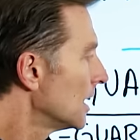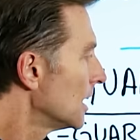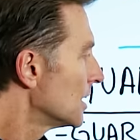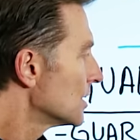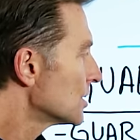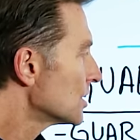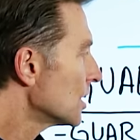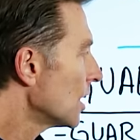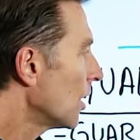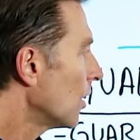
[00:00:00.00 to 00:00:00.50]

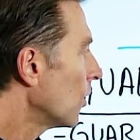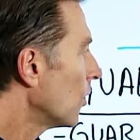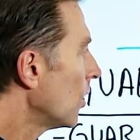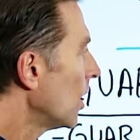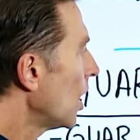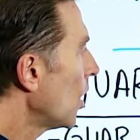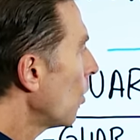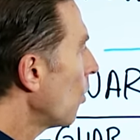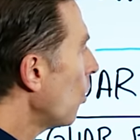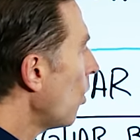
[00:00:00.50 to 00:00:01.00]
So
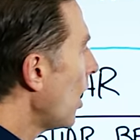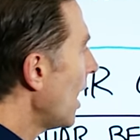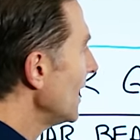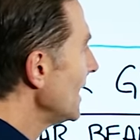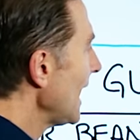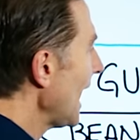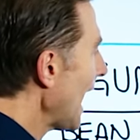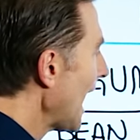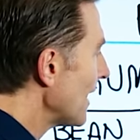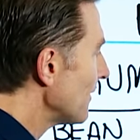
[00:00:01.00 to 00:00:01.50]
one
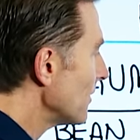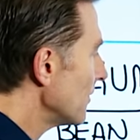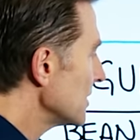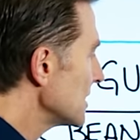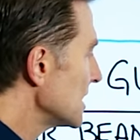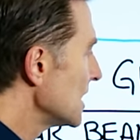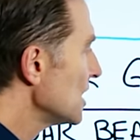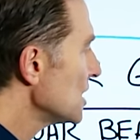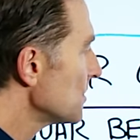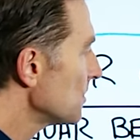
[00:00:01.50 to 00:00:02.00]
half of a
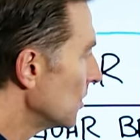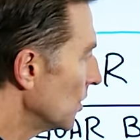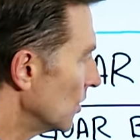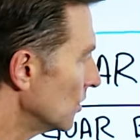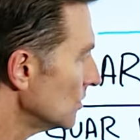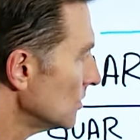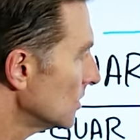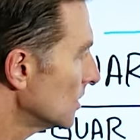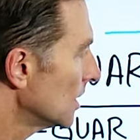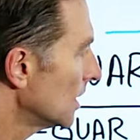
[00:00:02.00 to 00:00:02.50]

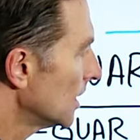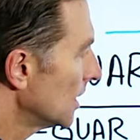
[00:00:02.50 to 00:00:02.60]
teaspoon